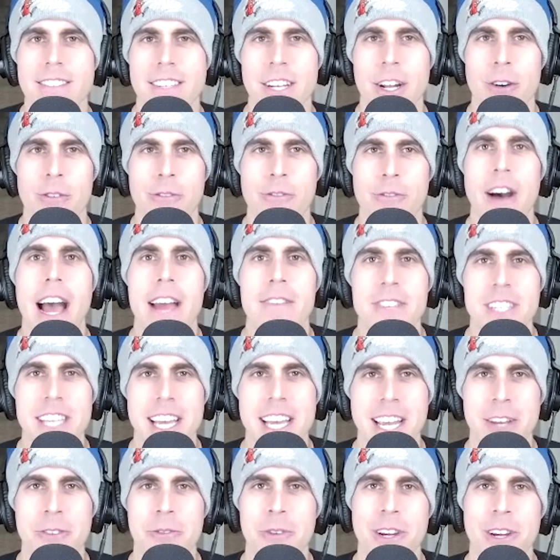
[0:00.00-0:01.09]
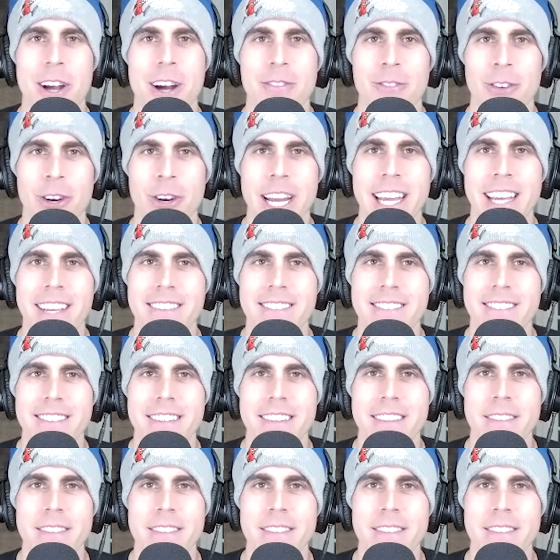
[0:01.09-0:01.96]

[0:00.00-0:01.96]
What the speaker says: 5-second recovery